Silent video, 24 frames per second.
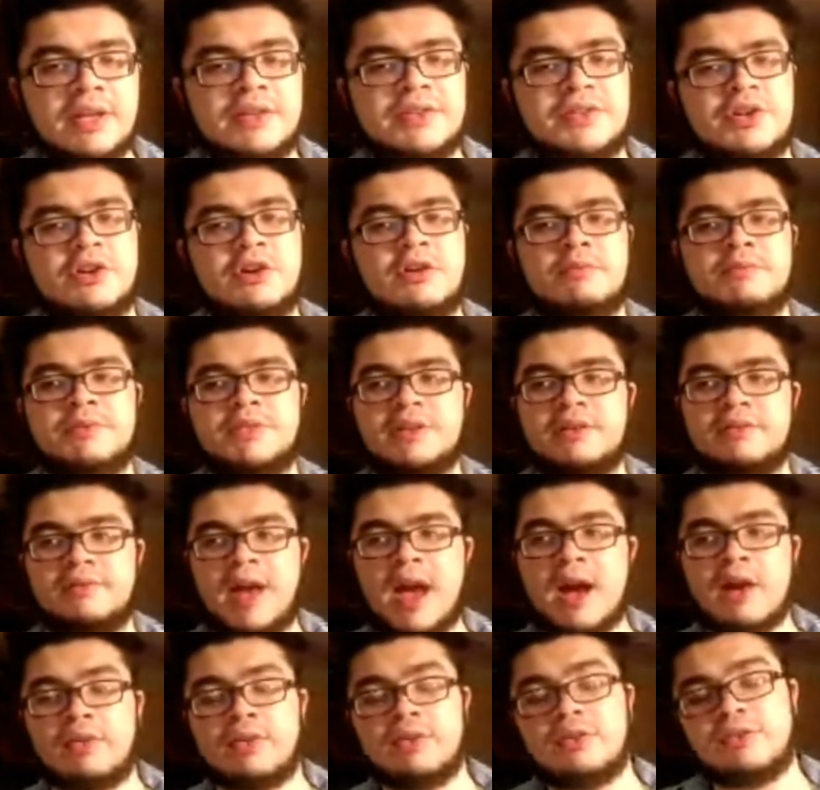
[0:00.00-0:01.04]
in terms of
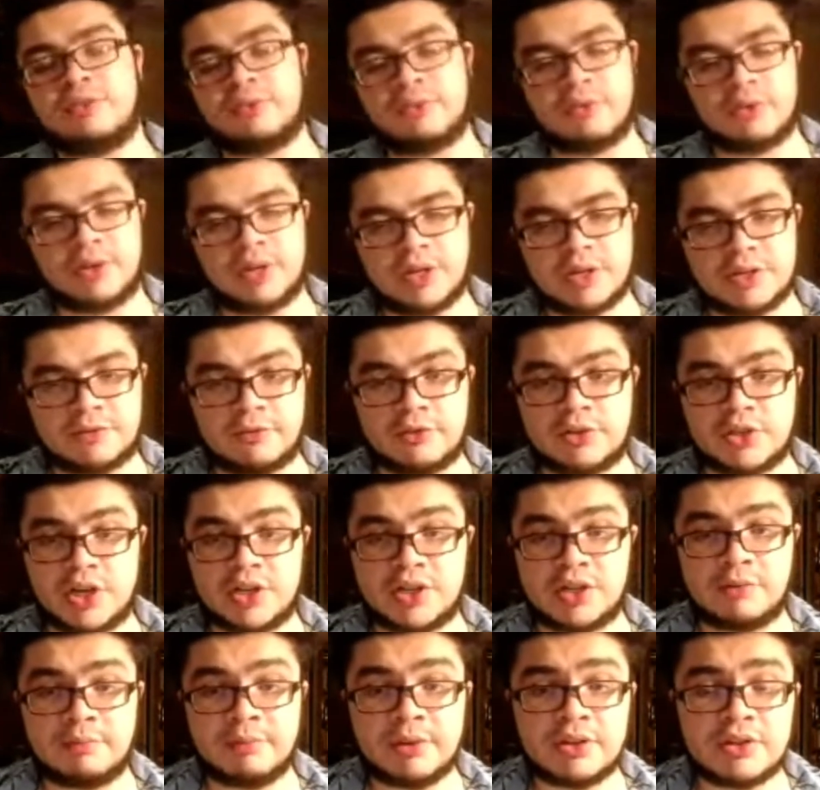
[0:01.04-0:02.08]
how useful it is for
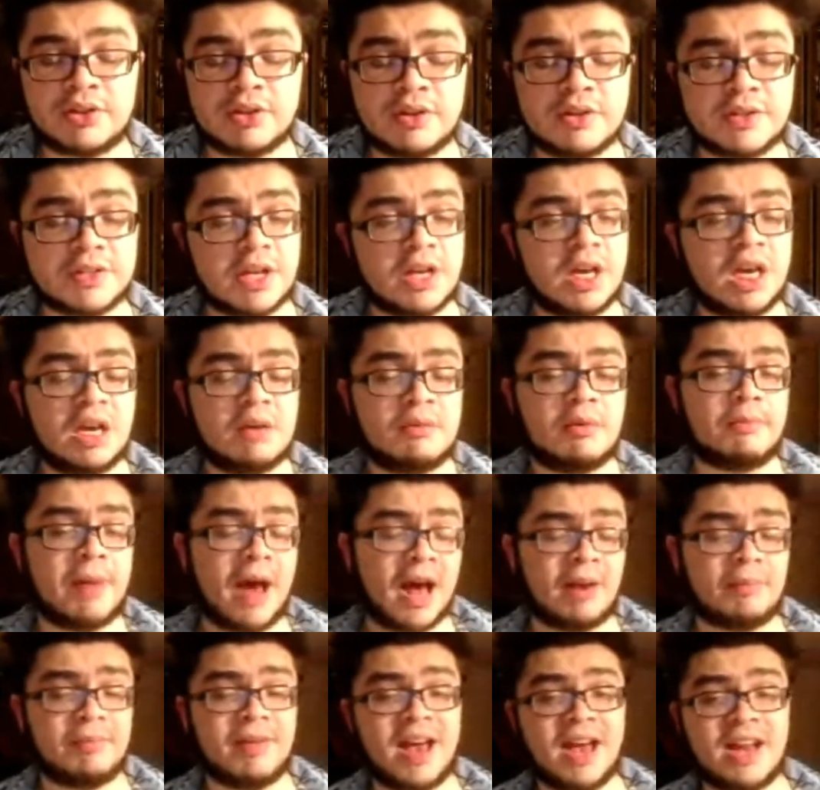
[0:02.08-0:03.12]
judging pitchers. But
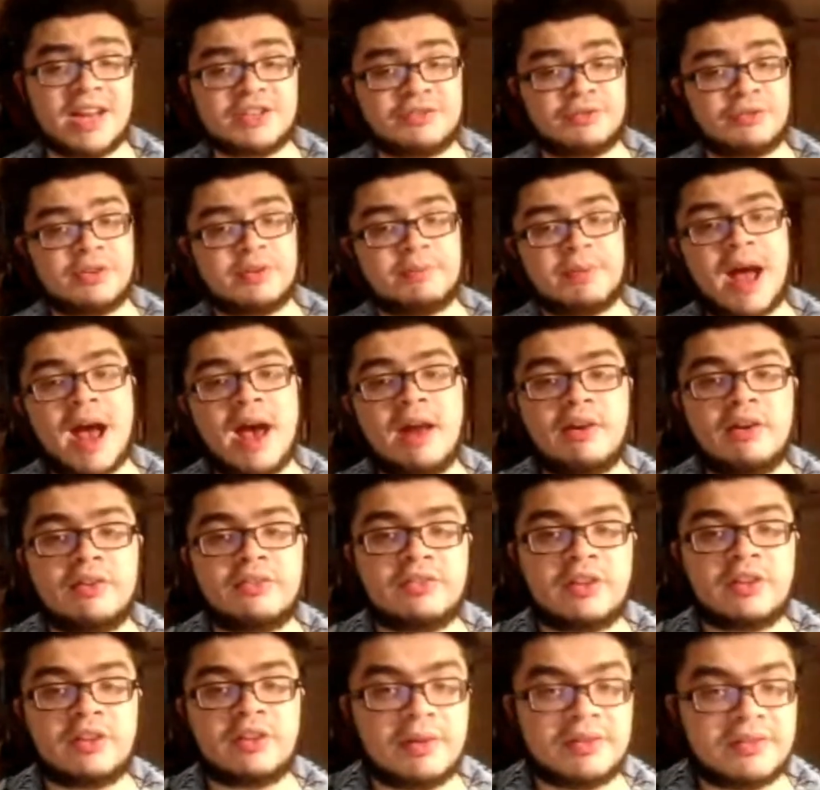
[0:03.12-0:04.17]
bottom line is, for a Padres
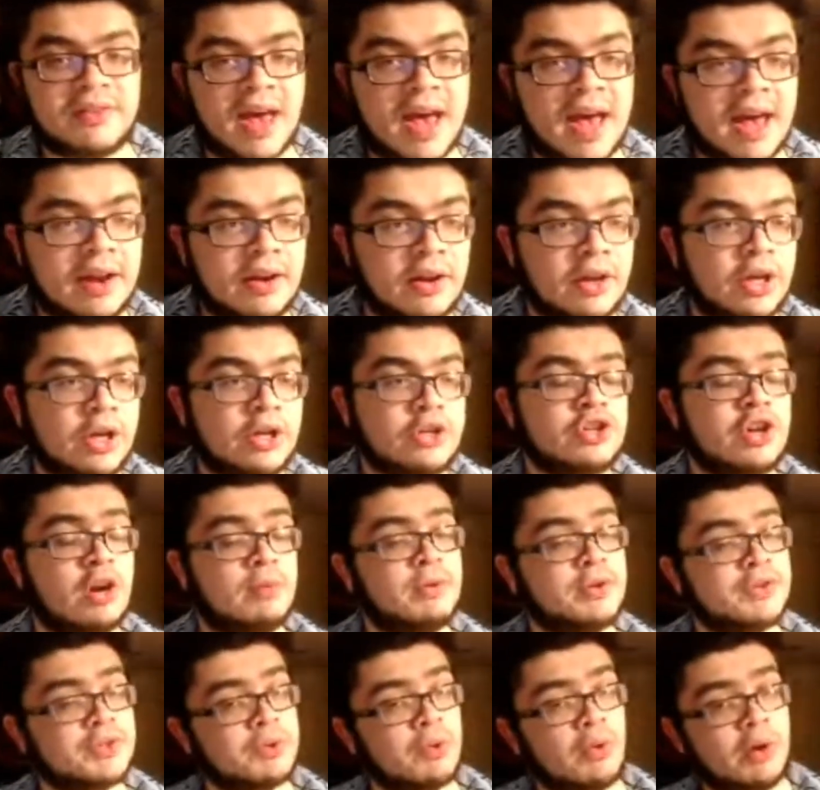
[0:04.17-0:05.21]
team that's had
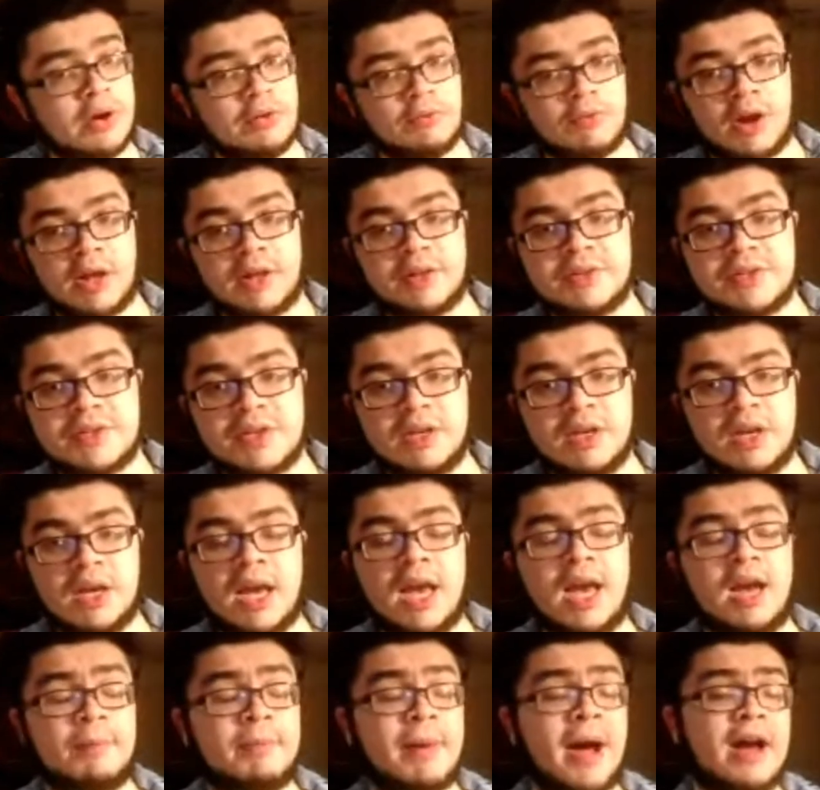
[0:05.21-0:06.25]
trouble scoring runs
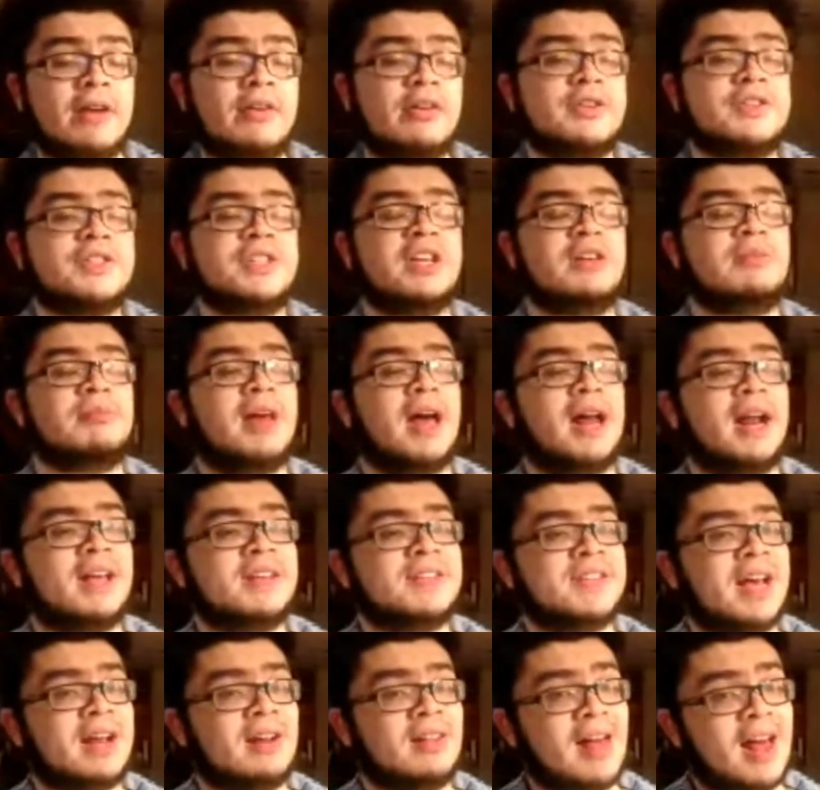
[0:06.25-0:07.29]
and a Padres team that
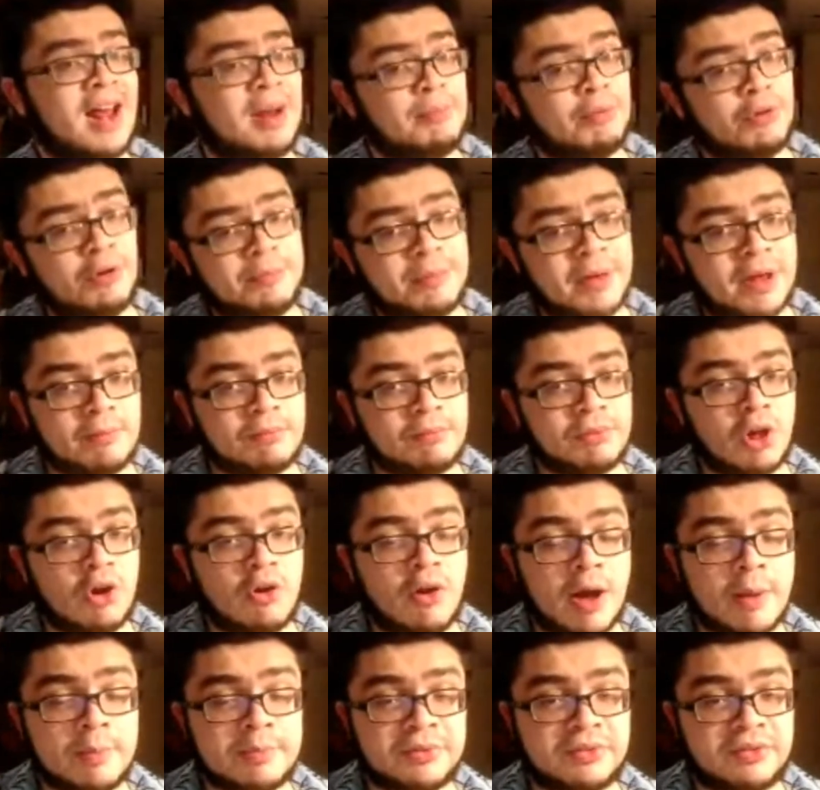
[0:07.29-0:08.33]
has had a lot of bullpen
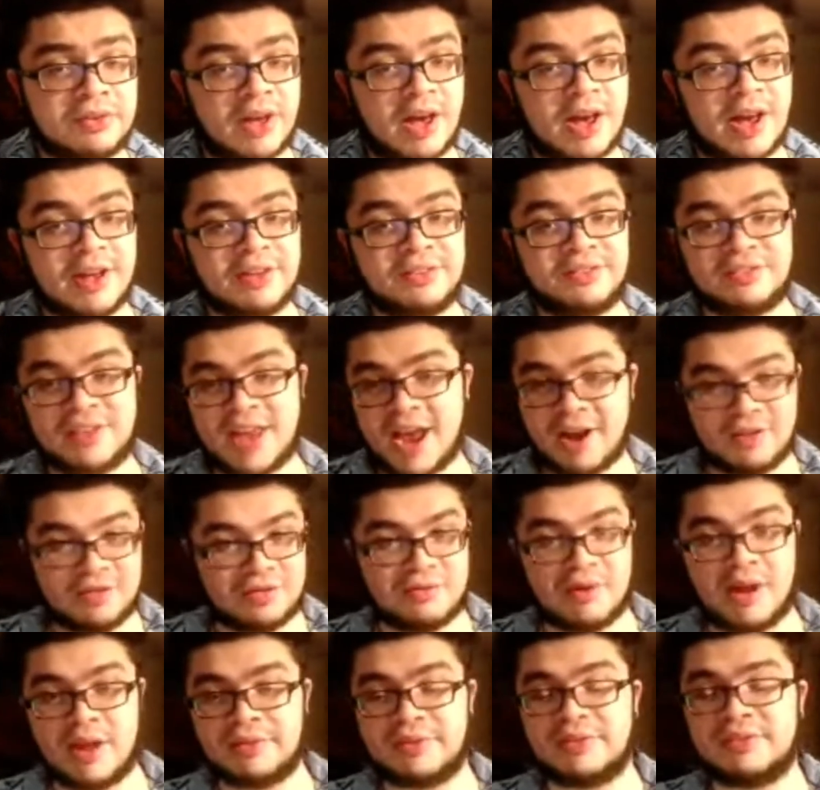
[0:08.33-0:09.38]
blowups scattered
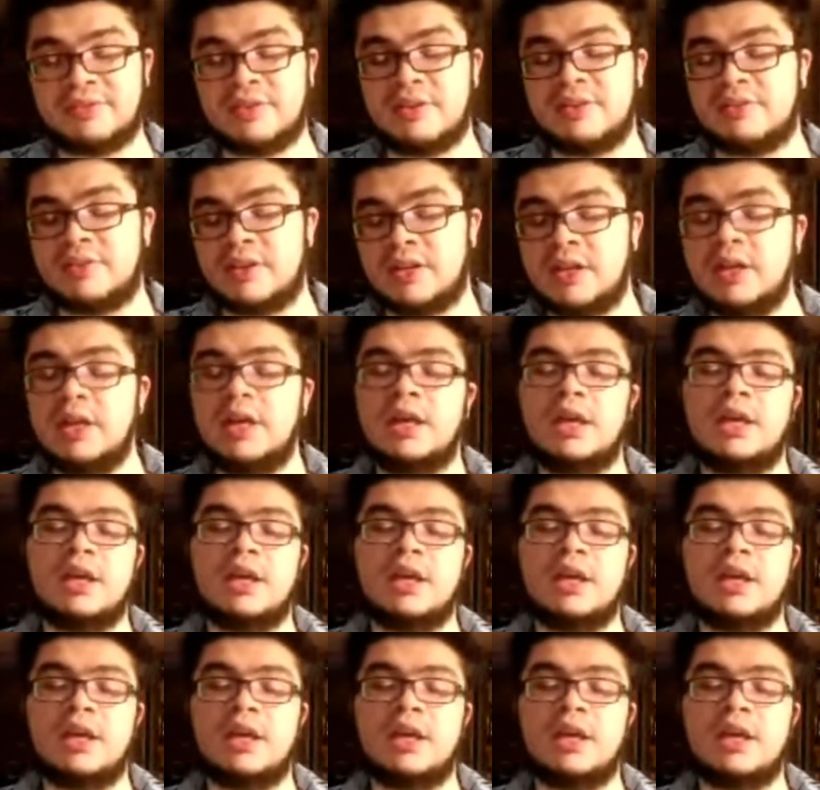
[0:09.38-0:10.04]
throughout the season,